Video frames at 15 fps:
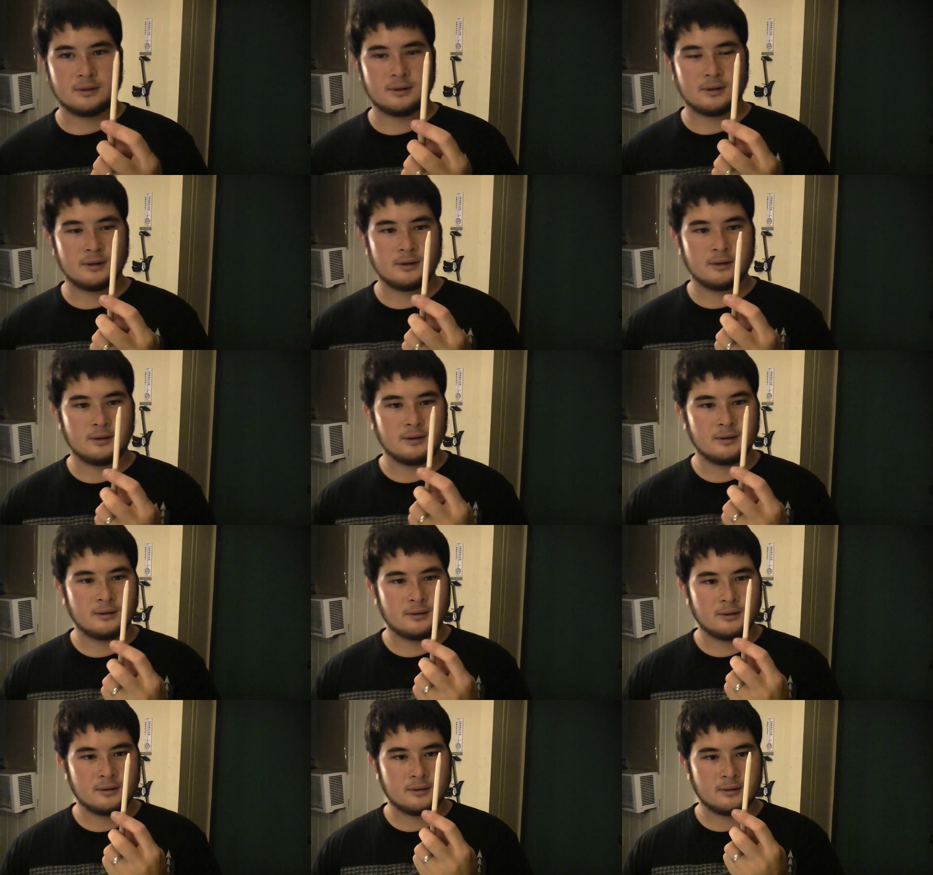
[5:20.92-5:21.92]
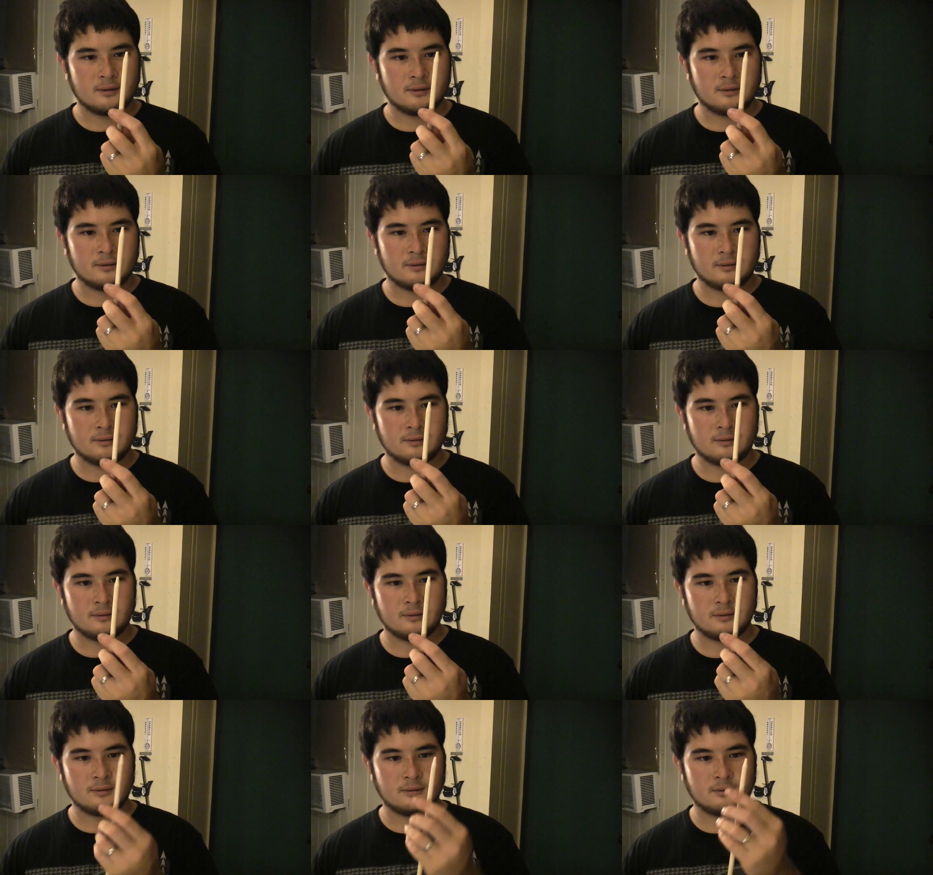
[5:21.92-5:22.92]

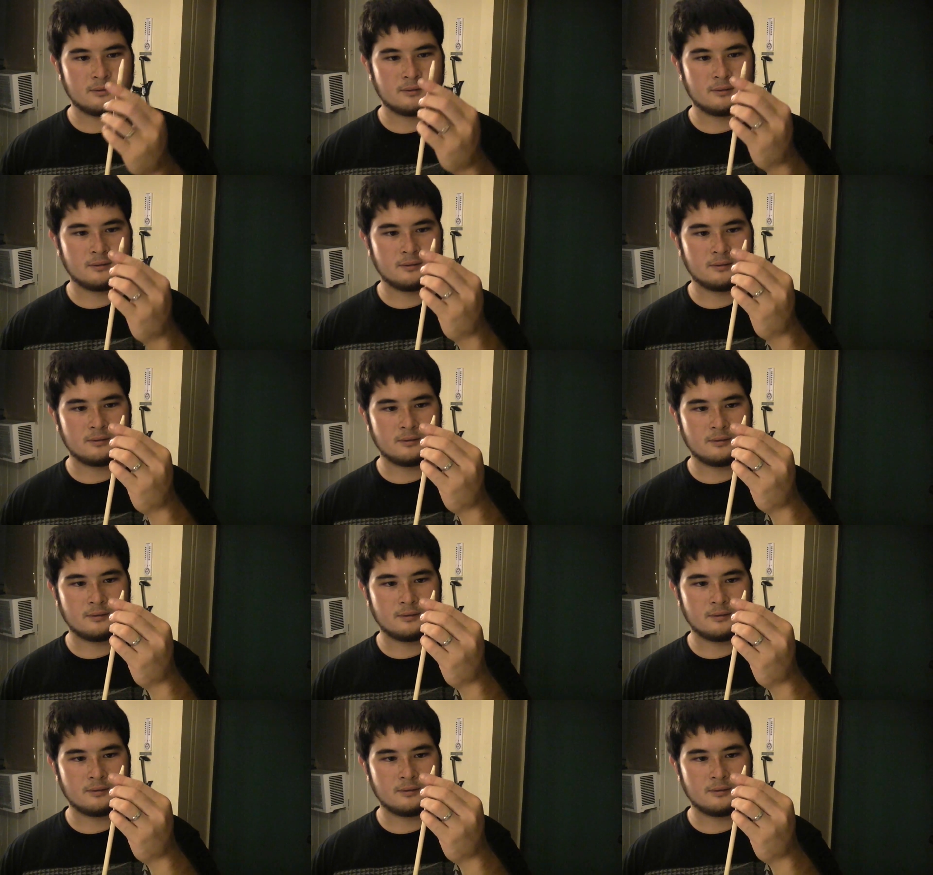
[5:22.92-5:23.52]
Nothing is said.